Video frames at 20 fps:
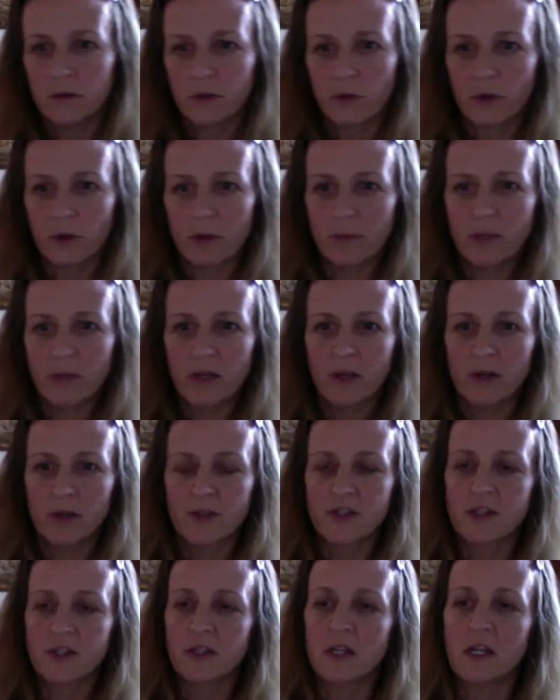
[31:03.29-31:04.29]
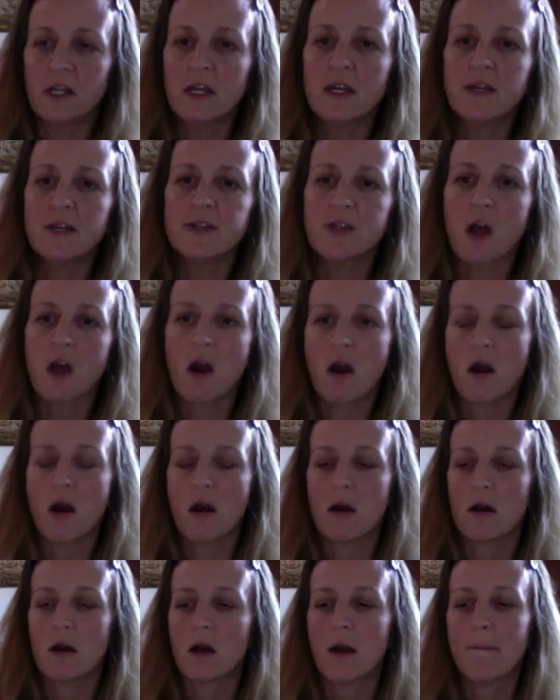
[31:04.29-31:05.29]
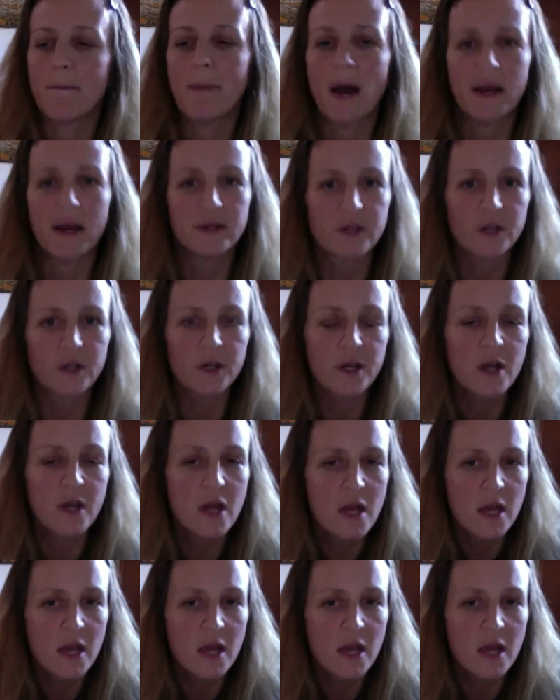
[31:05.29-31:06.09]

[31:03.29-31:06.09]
green pills, and these are a binder.